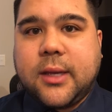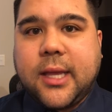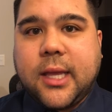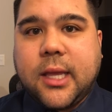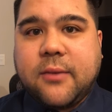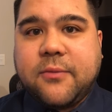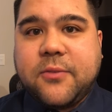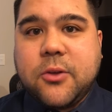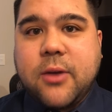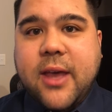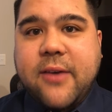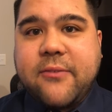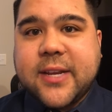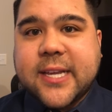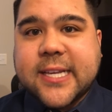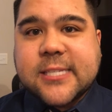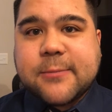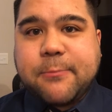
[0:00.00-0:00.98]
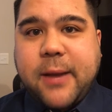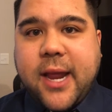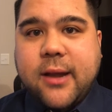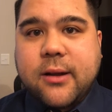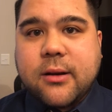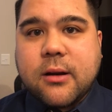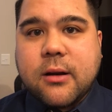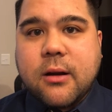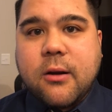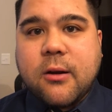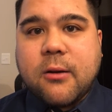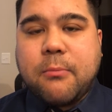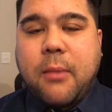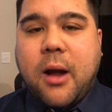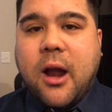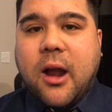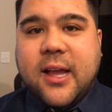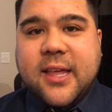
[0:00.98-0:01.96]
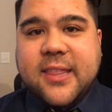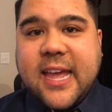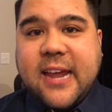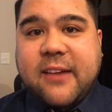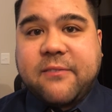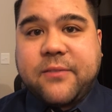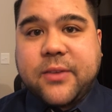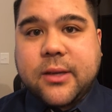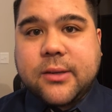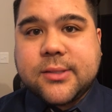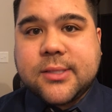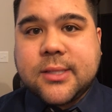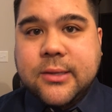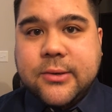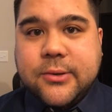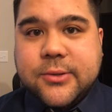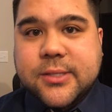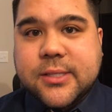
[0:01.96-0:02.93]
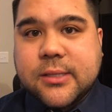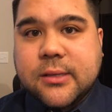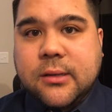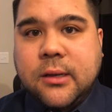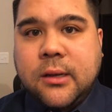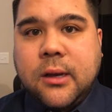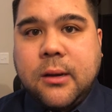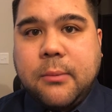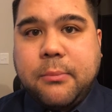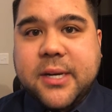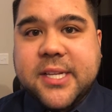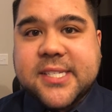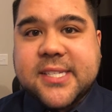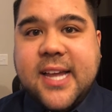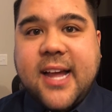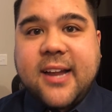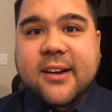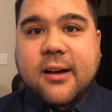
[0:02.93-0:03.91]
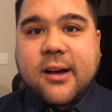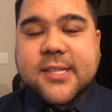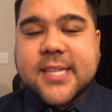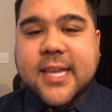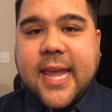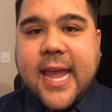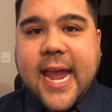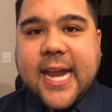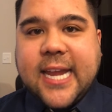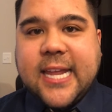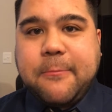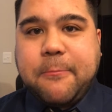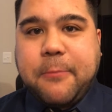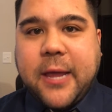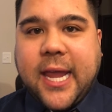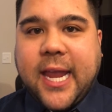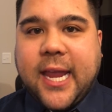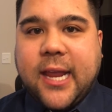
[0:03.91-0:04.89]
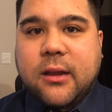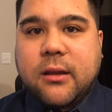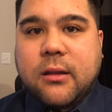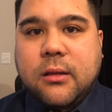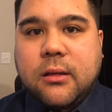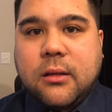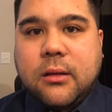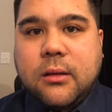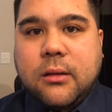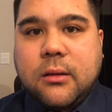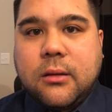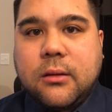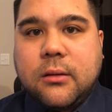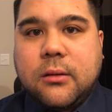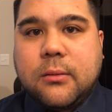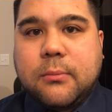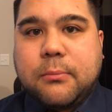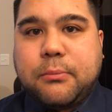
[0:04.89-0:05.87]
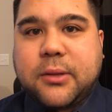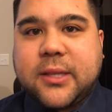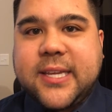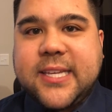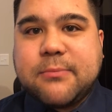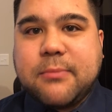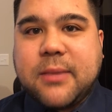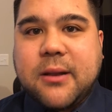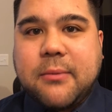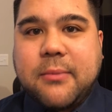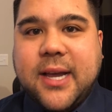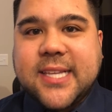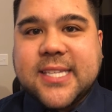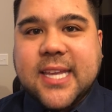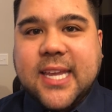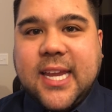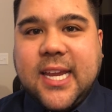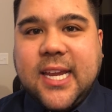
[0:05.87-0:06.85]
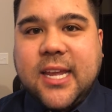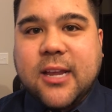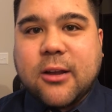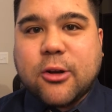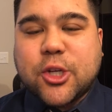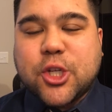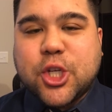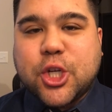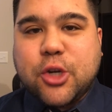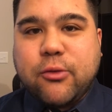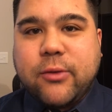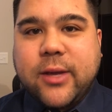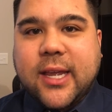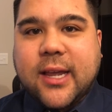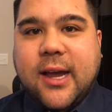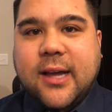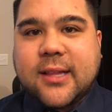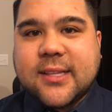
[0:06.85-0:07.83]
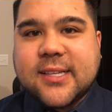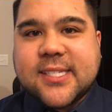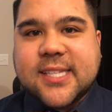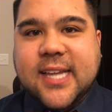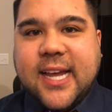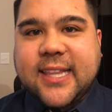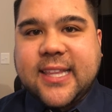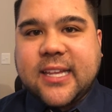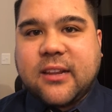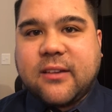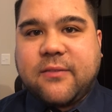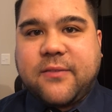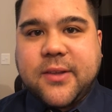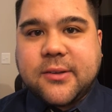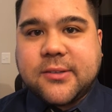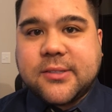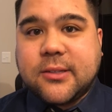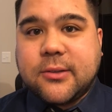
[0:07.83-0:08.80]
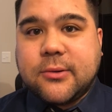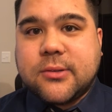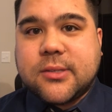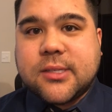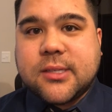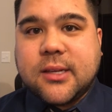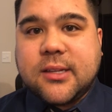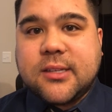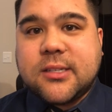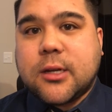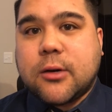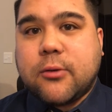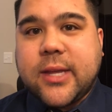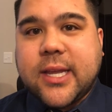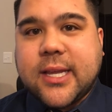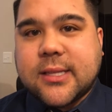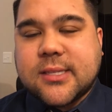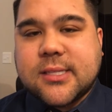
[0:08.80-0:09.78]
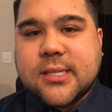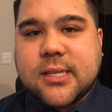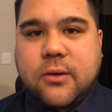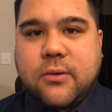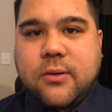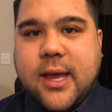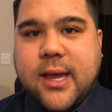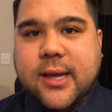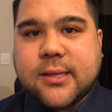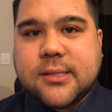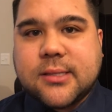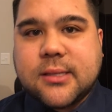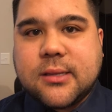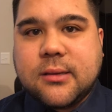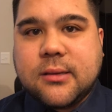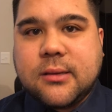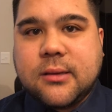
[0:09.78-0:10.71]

If you have an expander or Mara that feels loose but is not causing any pain, please minimize eating or chewing on the side that it feels loose until we can see you next.